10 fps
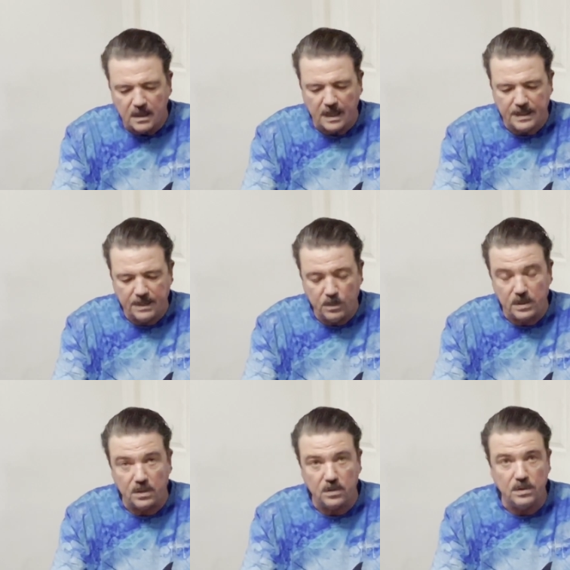And then what
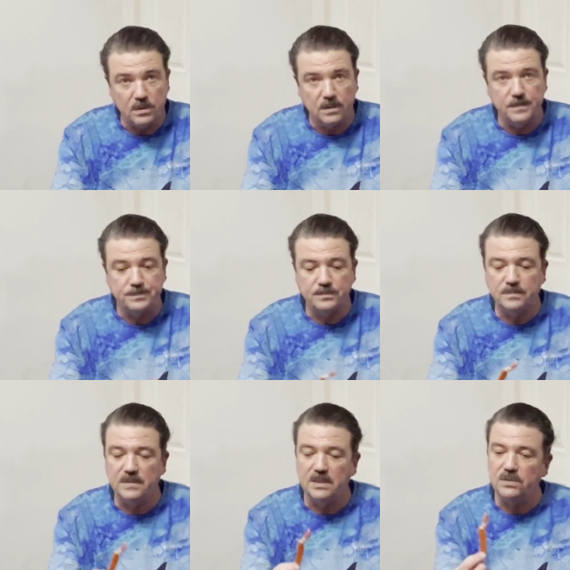you can do
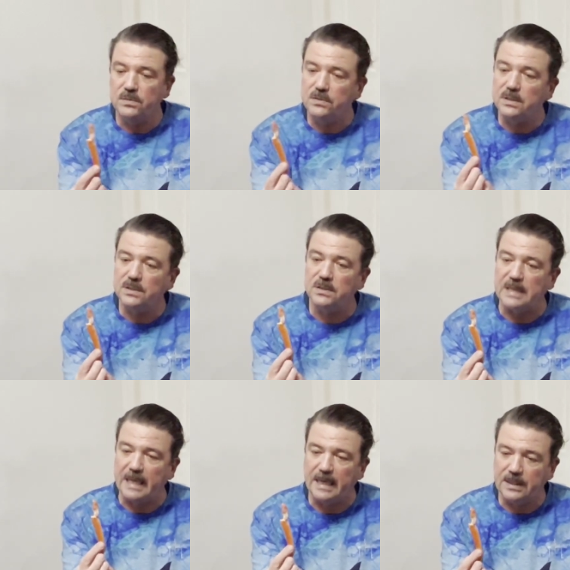is use this as a
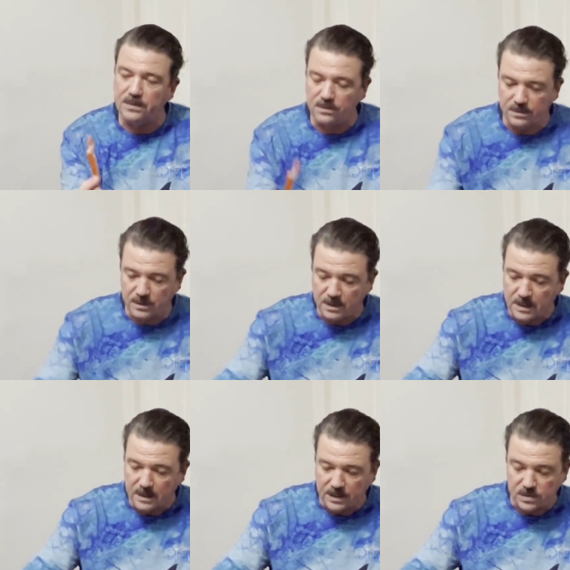handle
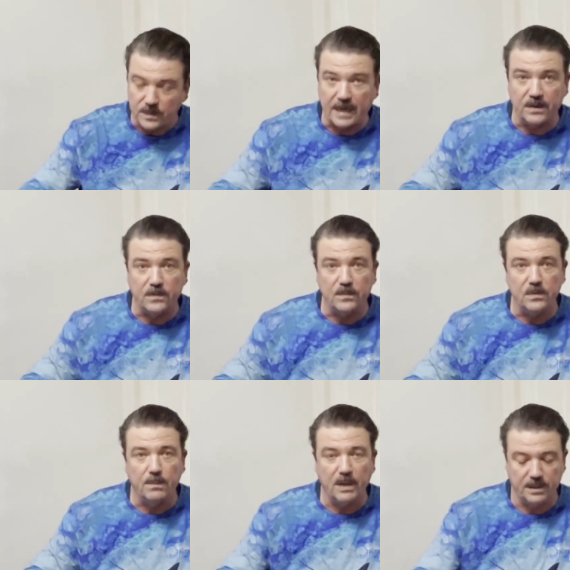and drag it through the
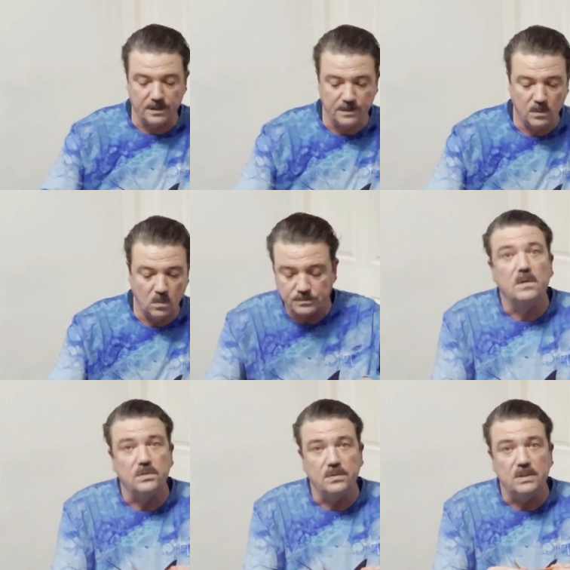butter. We're
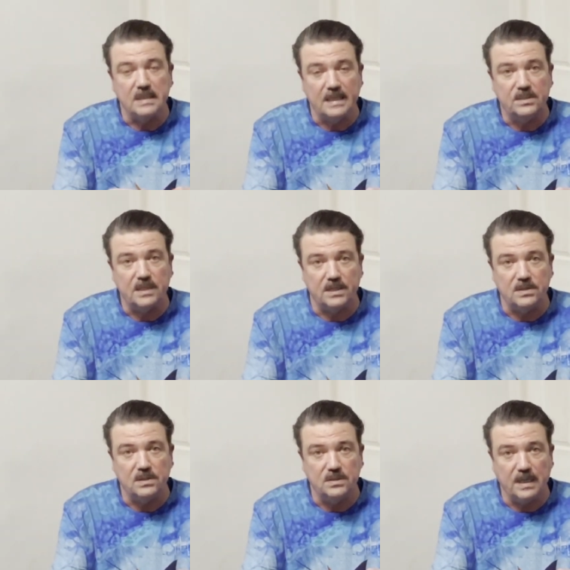going to do this last section
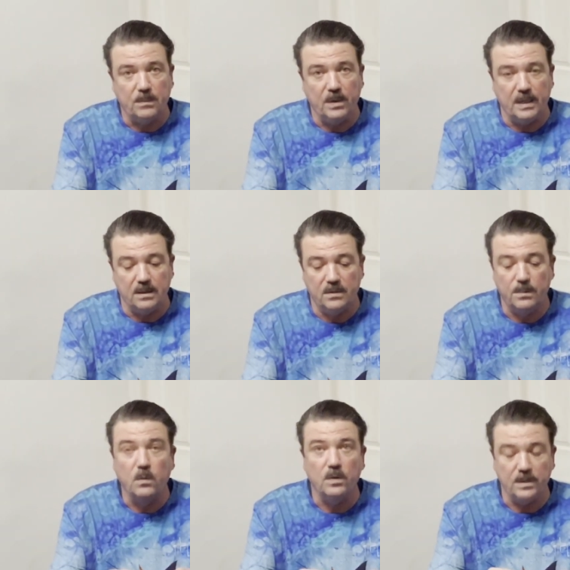the same way. The
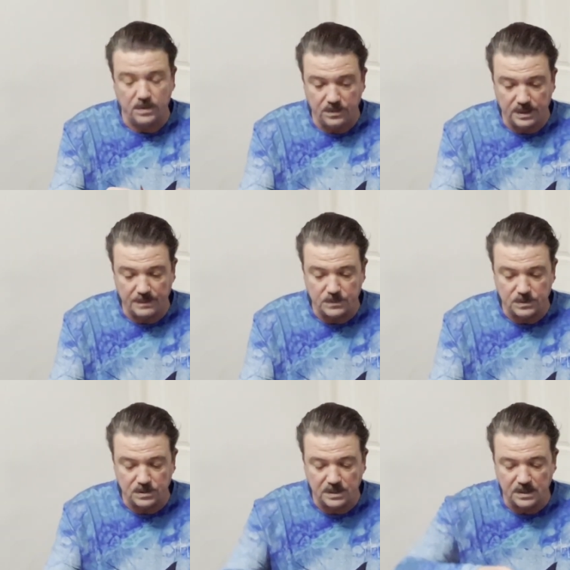point turning up toward the
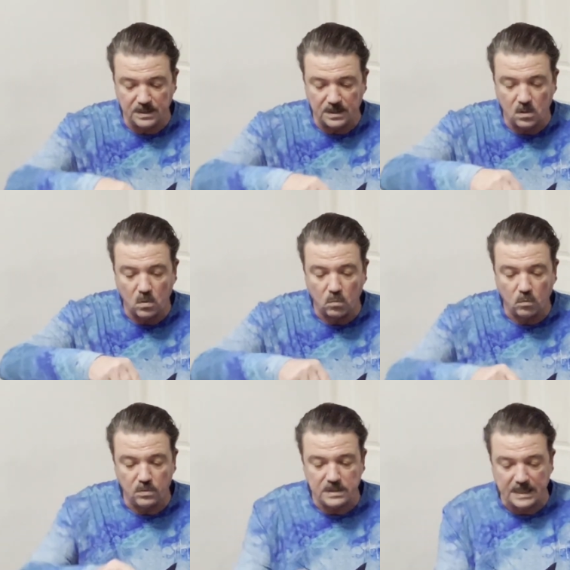ceiling,
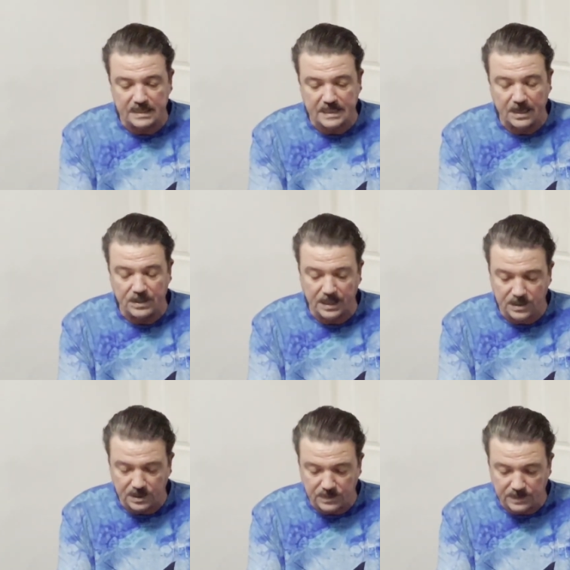rotate it down 90
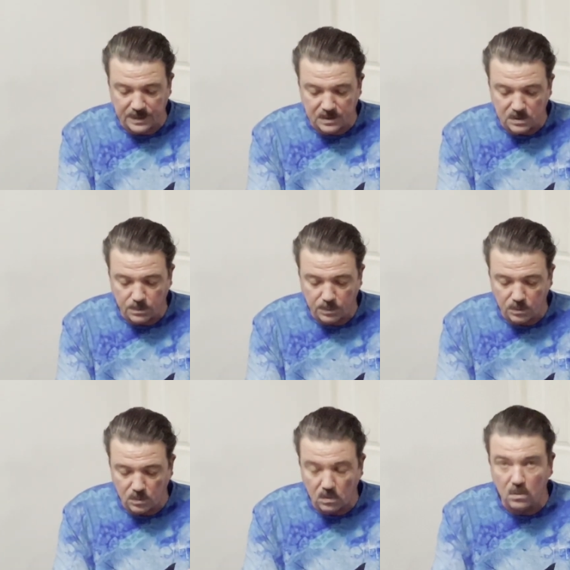degrees,
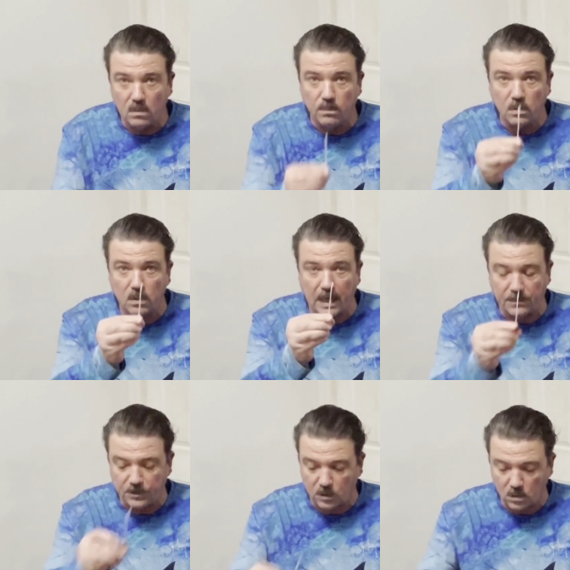pull out
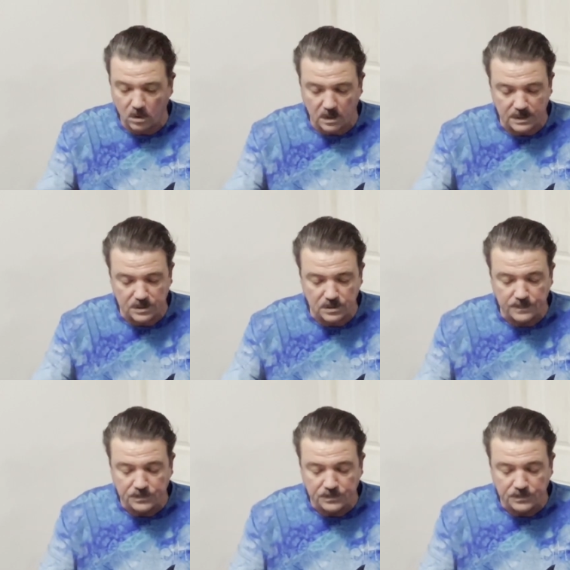the cartilage.